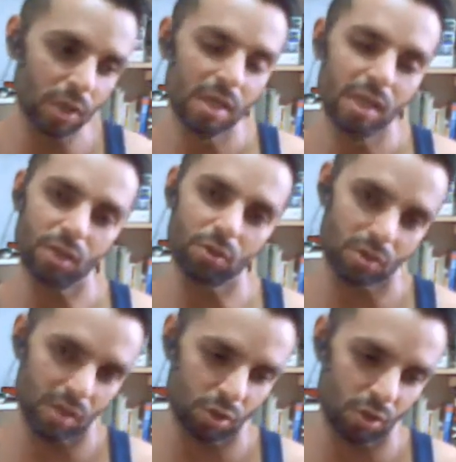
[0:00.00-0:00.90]
your
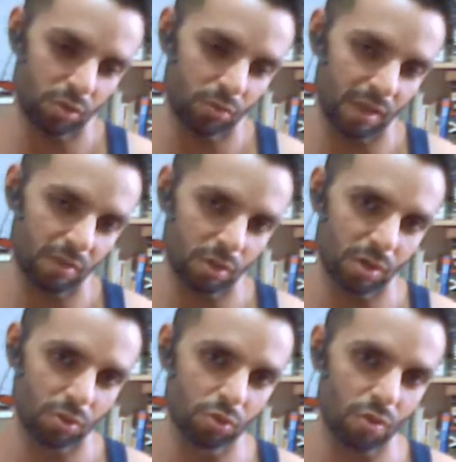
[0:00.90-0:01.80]
testosterone levels start to
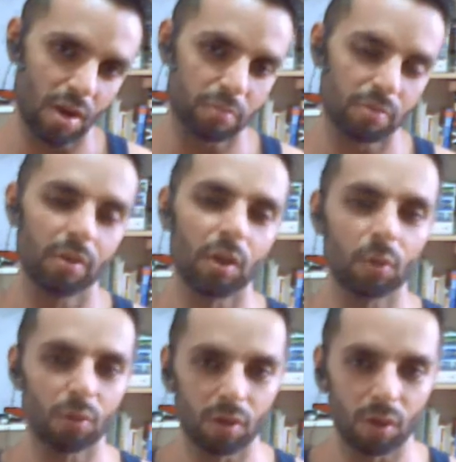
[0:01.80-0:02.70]
drop lower
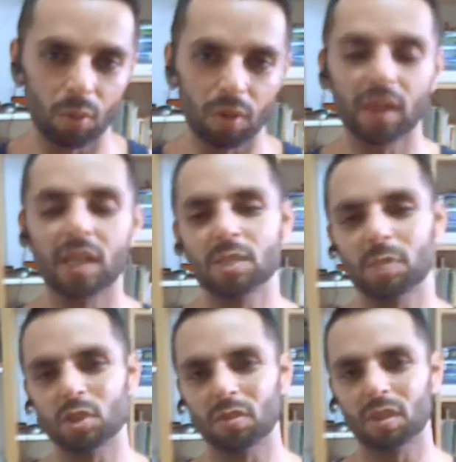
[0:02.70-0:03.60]
and lower, especially
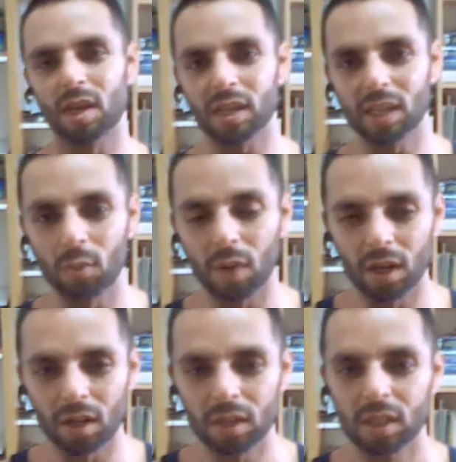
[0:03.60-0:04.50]
if you're not eating
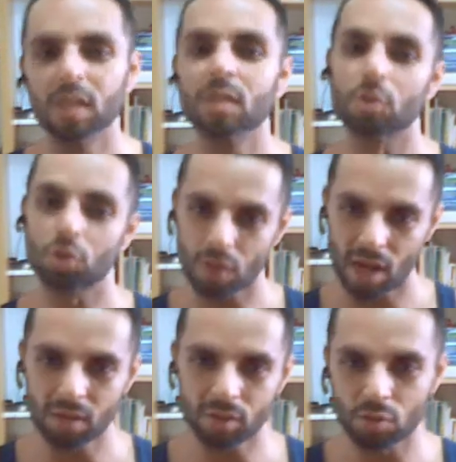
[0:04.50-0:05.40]
well. So try out
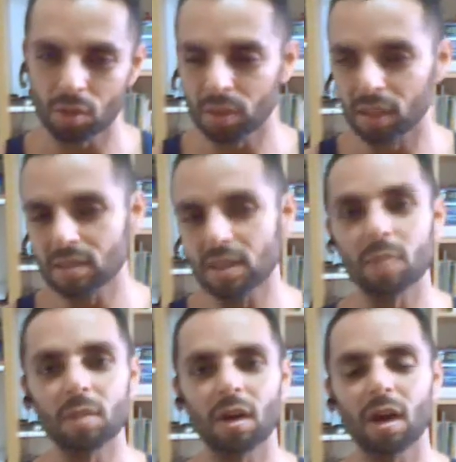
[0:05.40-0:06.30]
the tribulus, let me
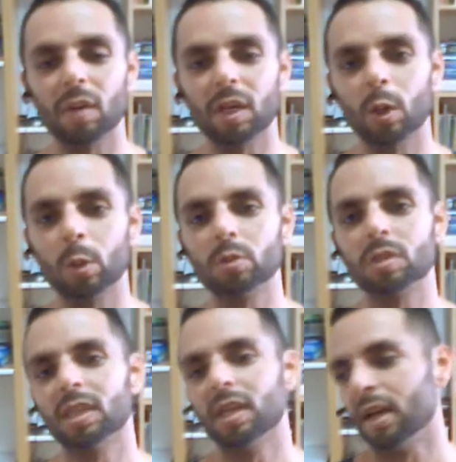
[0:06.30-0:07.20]
know how it goes.
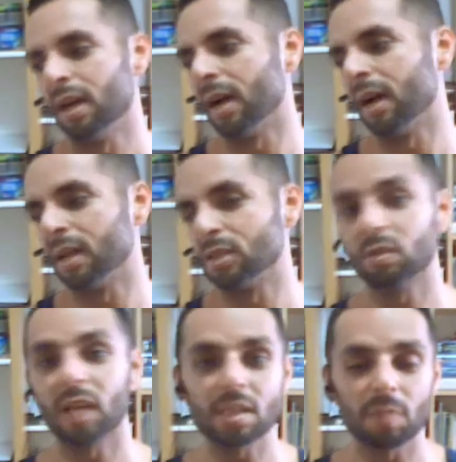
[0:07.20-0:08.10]
Uh, so
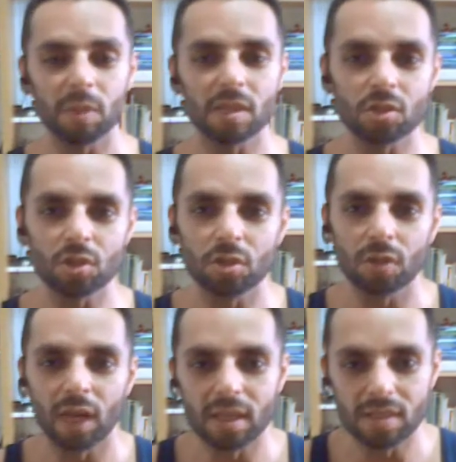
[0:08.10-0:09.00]
that's my message to you
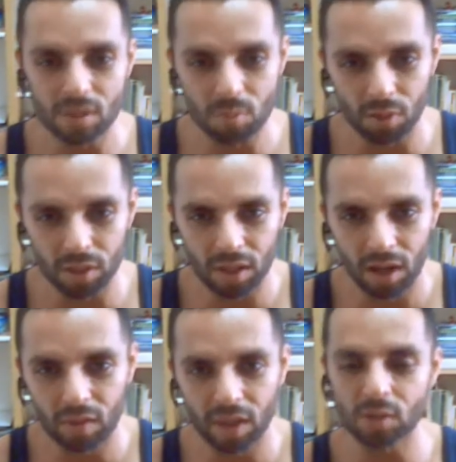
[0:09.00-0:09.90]
guys this morning. All
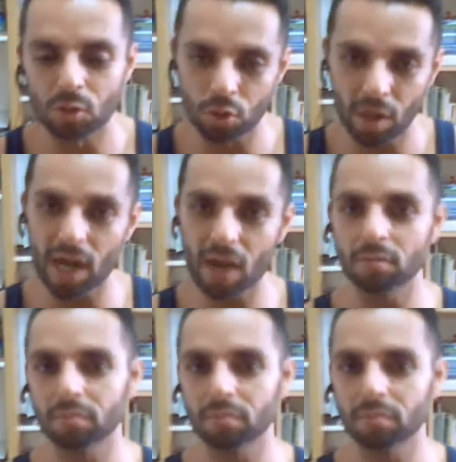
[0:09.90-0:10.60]
right, so try it out,